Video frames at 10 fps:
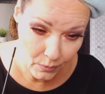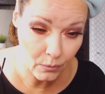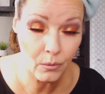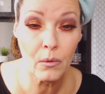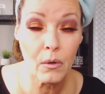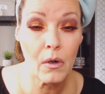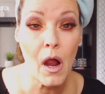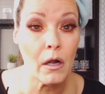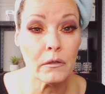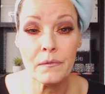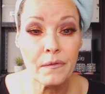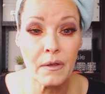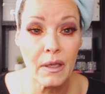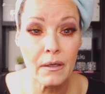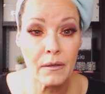who aren't
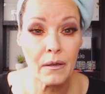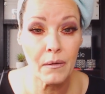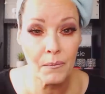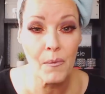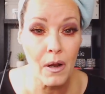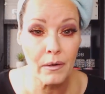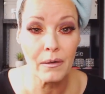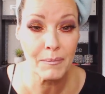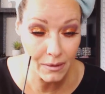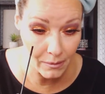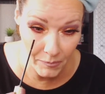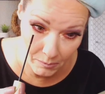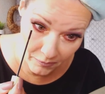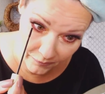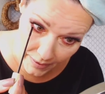sick want our makeup
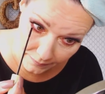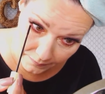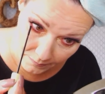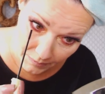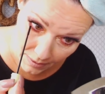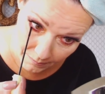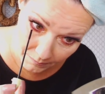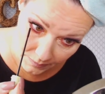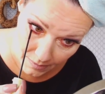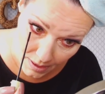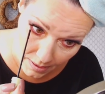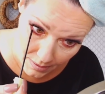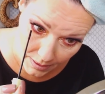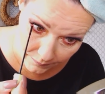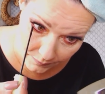to be fast sometimes and
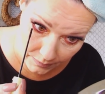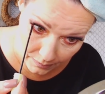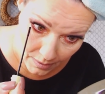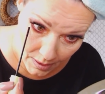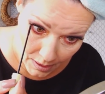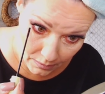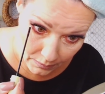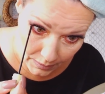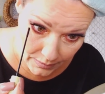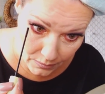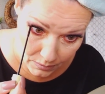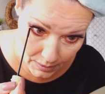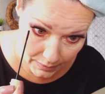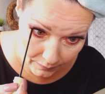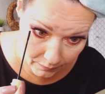not have to look. I do
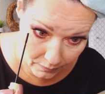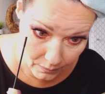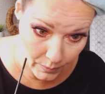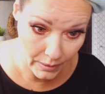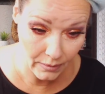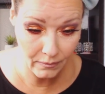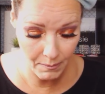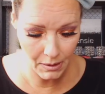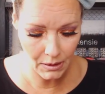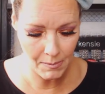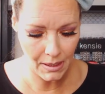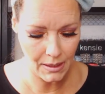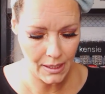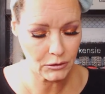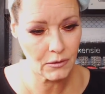like it's the way it's making my
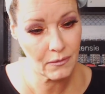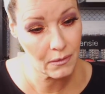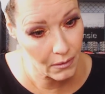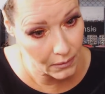lashes